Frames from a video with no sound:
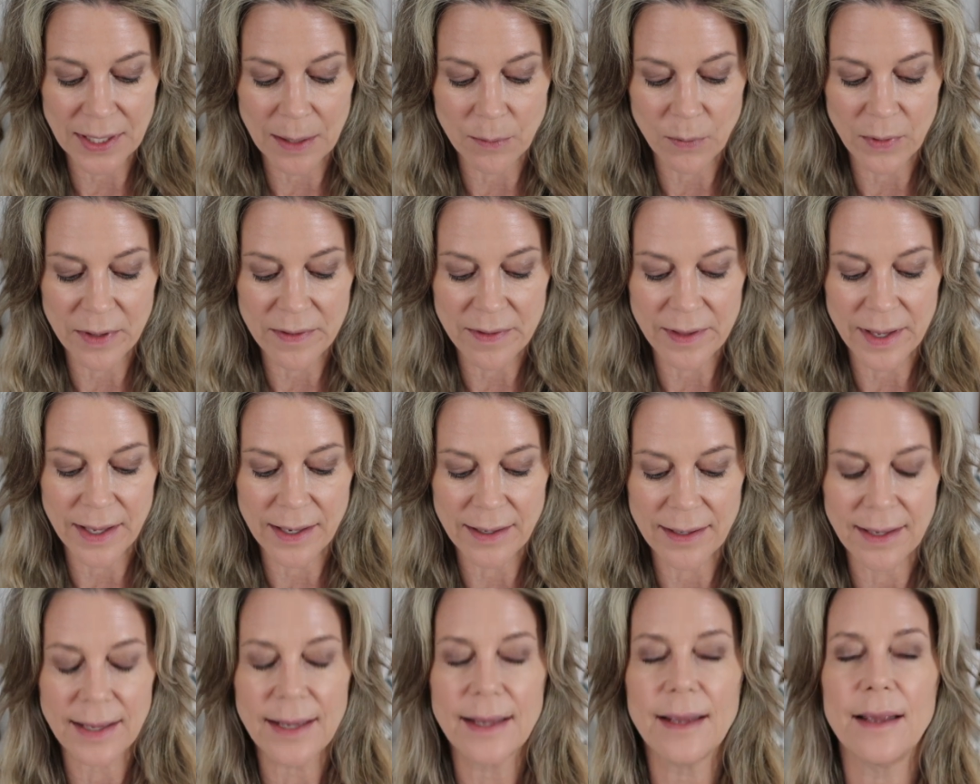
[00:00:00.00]
done with
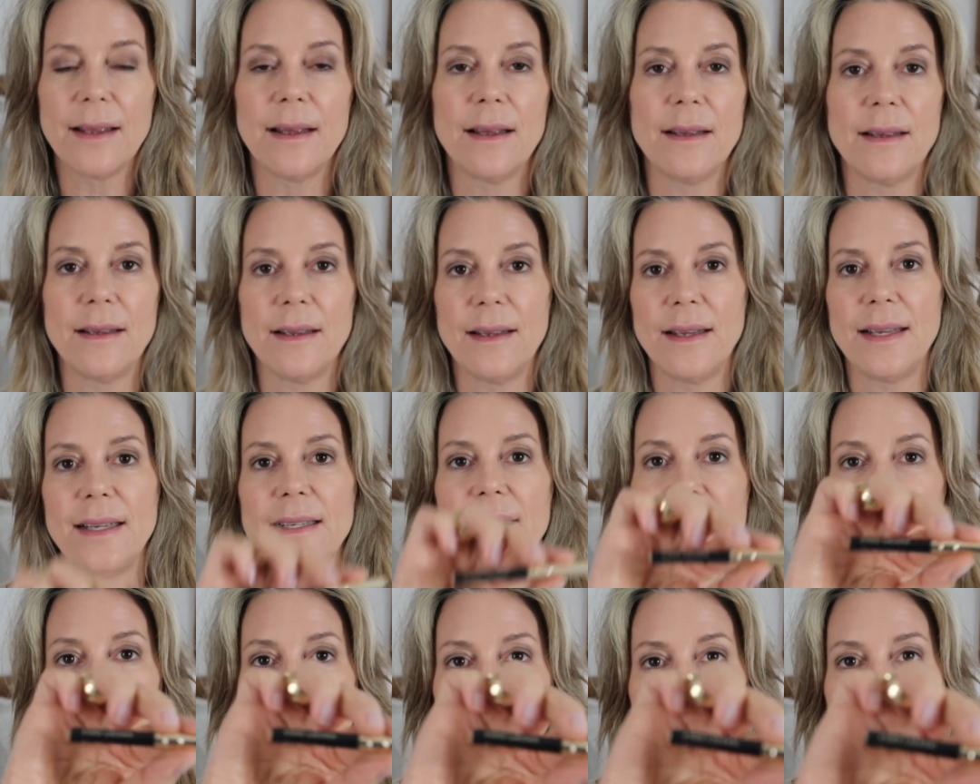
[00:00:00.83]
it,
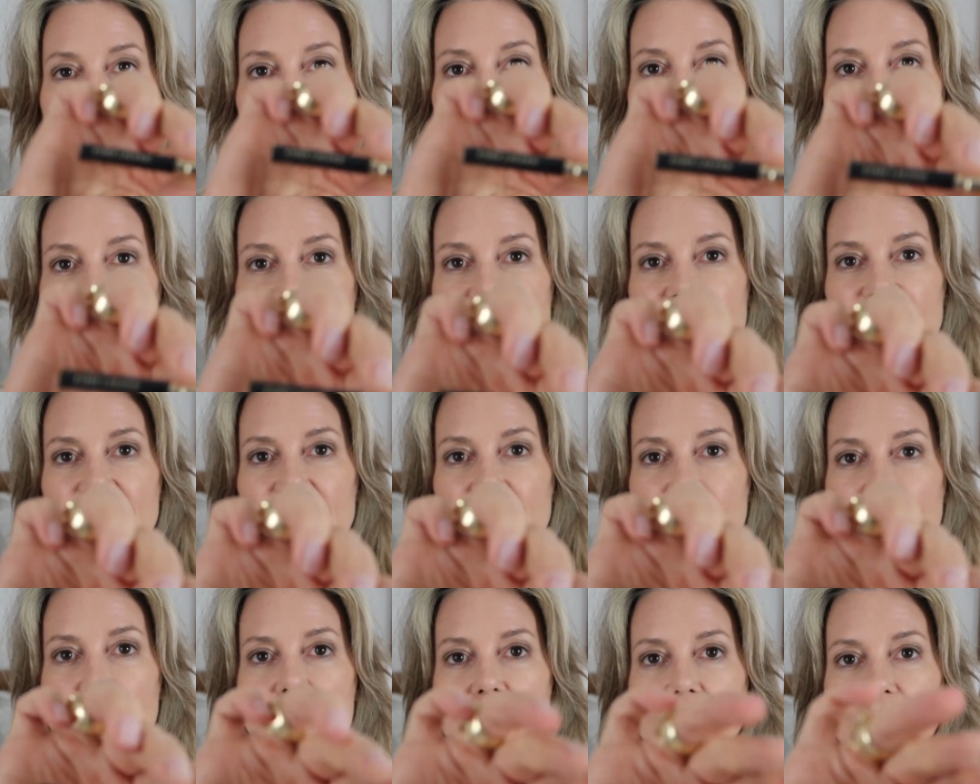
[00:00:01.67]
is this
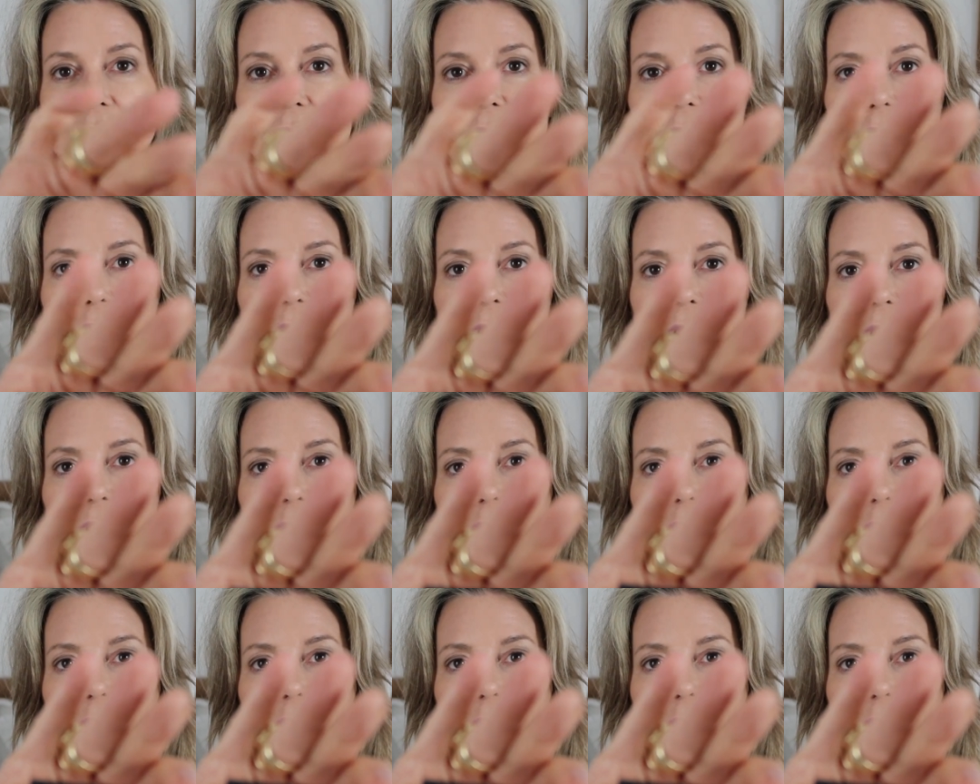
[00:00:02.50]
Estee Lauder